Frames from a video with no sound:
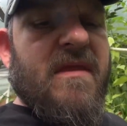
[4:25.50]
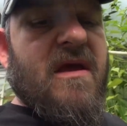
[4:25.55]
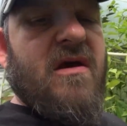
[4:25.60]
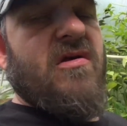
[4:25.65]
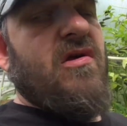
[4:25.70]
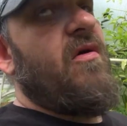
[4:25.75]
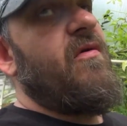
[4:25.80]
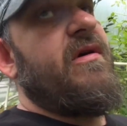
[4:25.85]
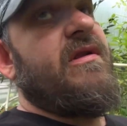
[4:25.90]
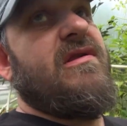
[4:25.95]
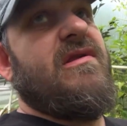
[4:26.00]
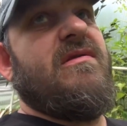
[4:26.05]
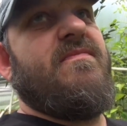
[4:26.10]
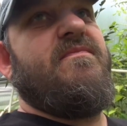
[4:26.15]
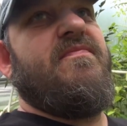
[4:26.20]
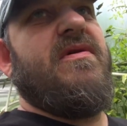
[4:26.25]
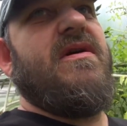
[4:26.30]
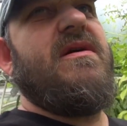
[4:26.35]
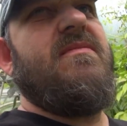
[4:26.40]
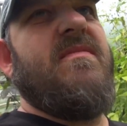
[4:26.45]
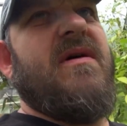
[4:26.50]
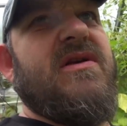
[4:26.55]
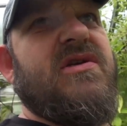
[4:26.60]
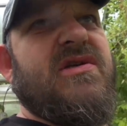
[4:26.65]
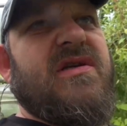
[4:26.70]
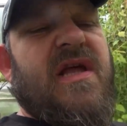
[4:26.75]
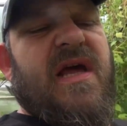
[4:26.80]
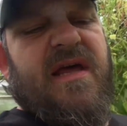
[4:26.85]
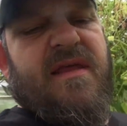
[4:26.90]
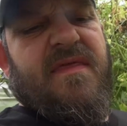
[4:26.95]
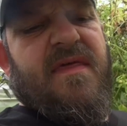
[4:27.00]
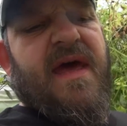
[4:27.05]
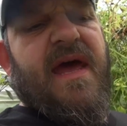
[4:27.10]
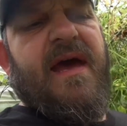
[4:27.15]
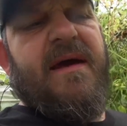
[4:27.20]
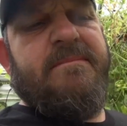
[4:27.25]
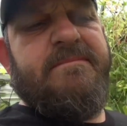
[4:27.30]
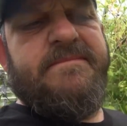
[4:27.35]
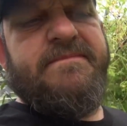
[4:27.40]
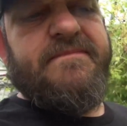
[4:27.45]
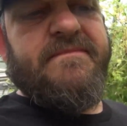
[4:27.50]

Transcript: So it's pretty much like that.